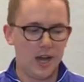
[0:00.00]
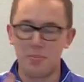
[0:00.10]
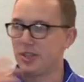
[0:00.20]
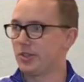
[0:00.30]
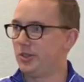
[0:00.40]

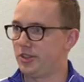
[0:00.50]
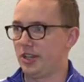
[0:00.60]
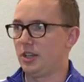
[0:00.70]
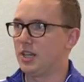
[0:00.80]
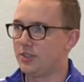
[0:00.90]
Basically, there's
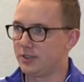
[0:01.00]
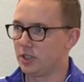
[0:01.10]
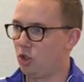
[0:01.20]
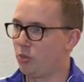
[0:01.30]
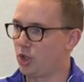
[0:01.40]
like 11
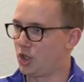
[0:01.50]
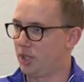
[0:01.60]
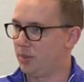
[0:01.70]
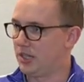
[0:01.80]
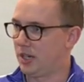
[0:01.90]
different low moisture
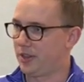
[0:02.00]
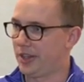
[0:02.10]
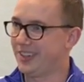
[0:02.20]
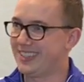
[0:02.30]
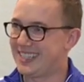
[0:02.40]
companies out there.